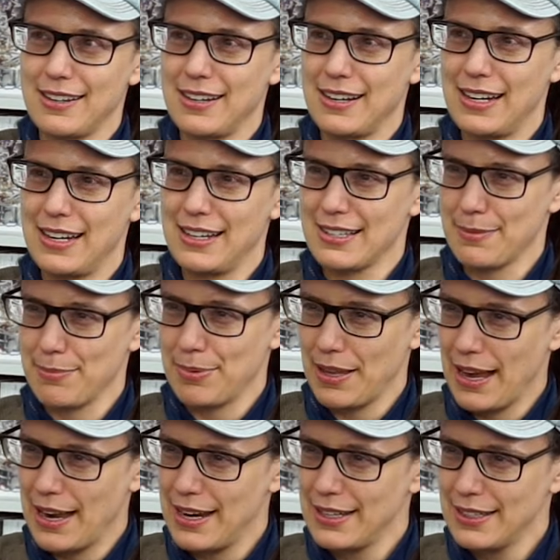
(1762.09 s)

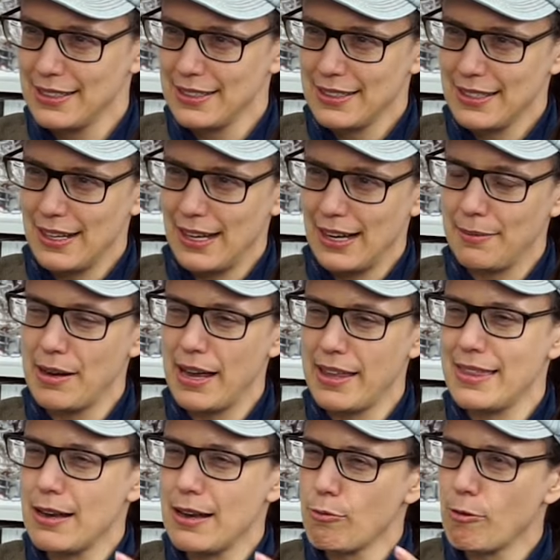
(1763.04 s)
interplay. And
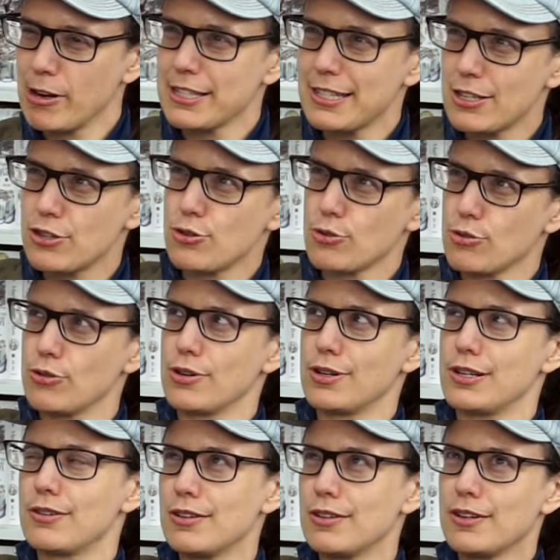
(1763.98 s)
then once
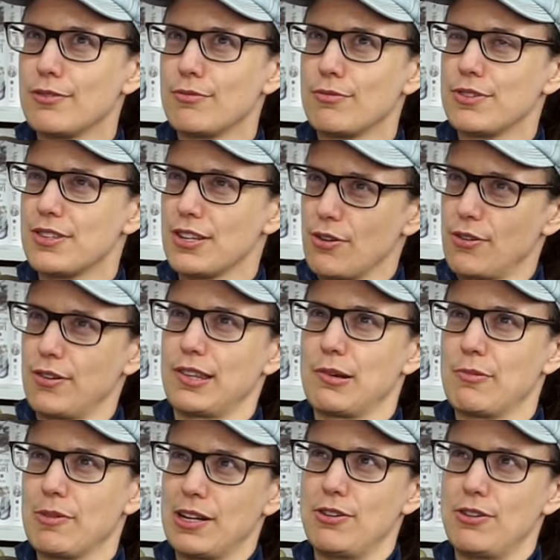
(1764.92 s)
Jord was the only
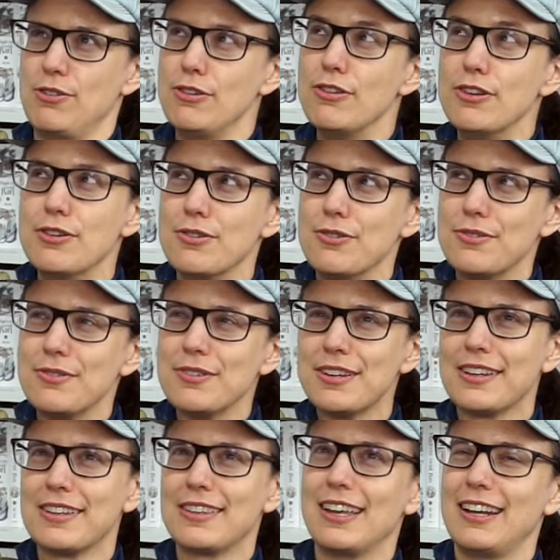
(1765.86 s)
one who knew,
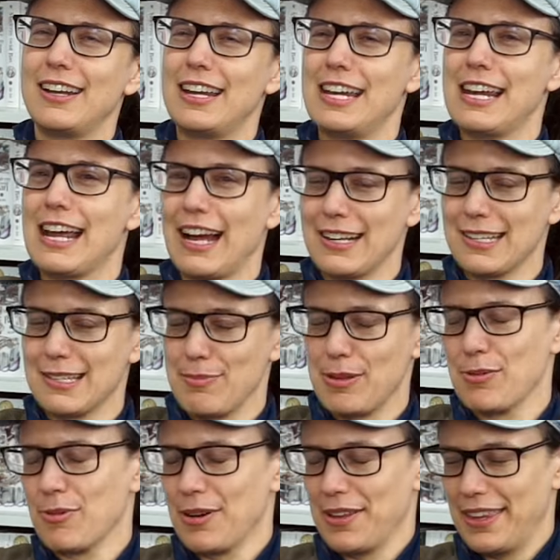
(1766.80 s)
then he had to be
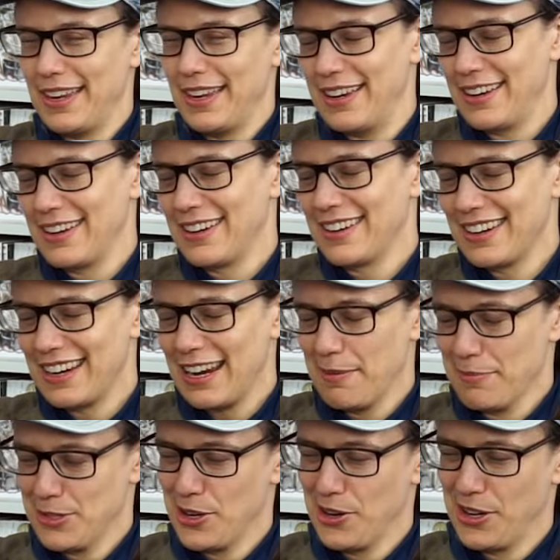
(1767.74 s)
the one that
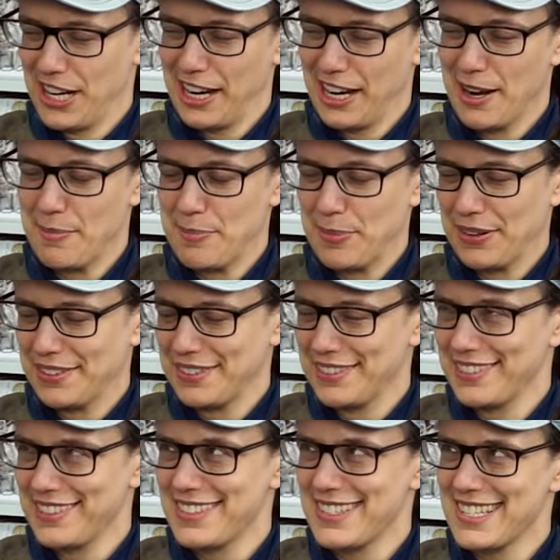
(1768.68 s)
kept turning up and
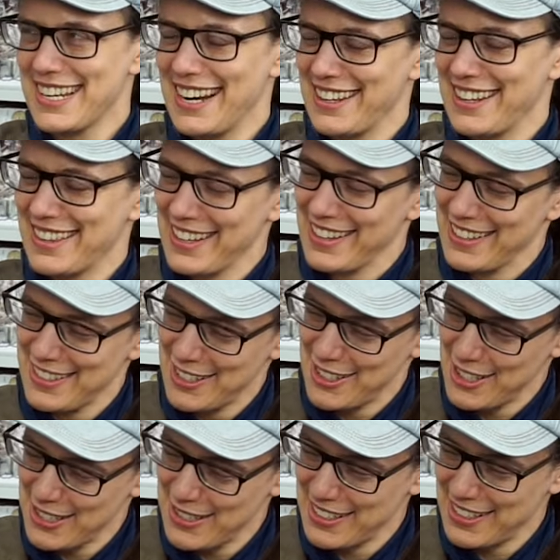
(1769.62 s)
seeing things. It
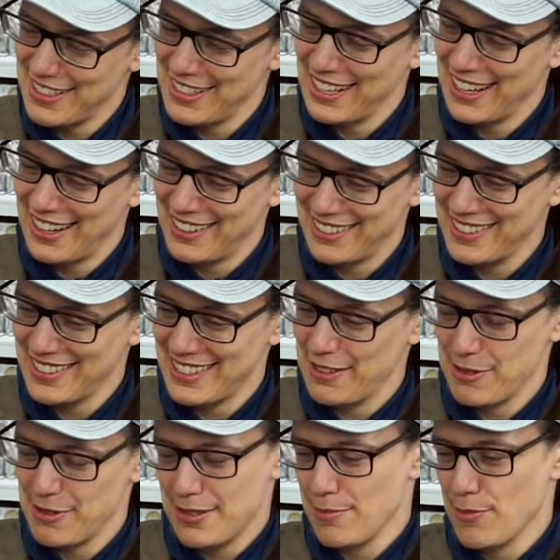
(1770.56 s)
just, yeah, because he
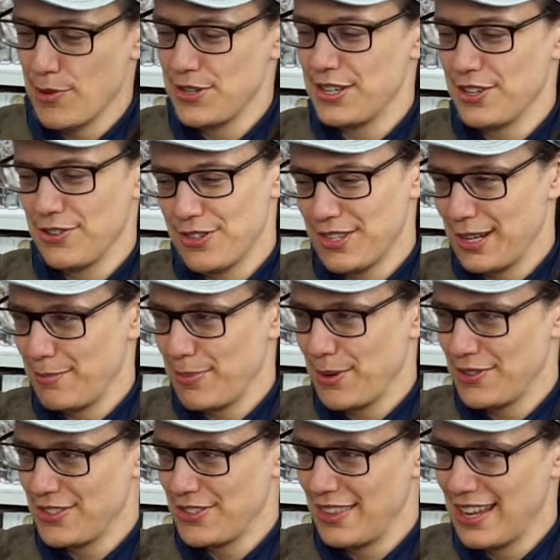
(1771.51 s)
was the most interesting
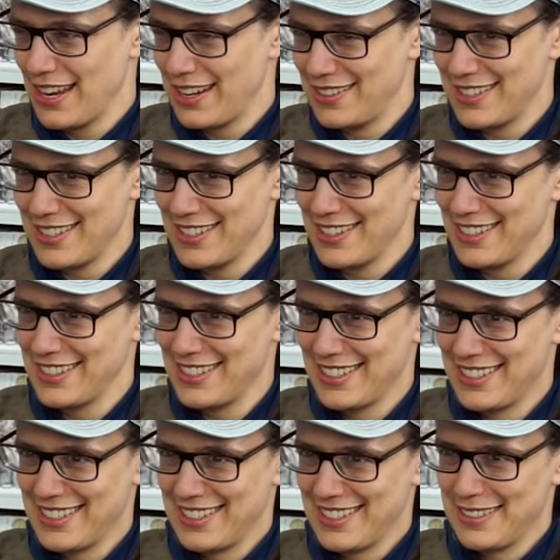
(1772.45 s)
person then to
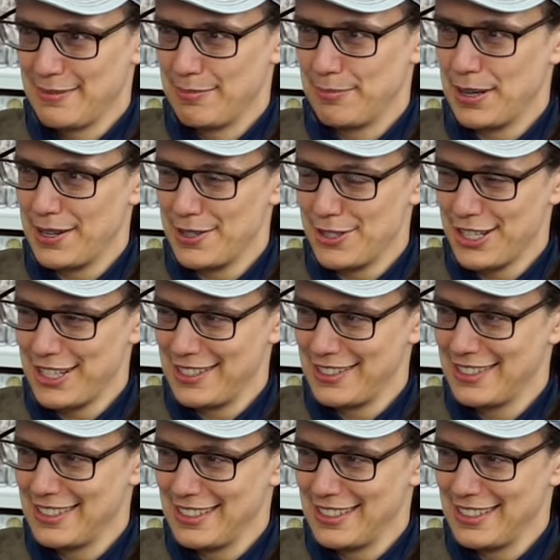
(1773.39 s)
barge in.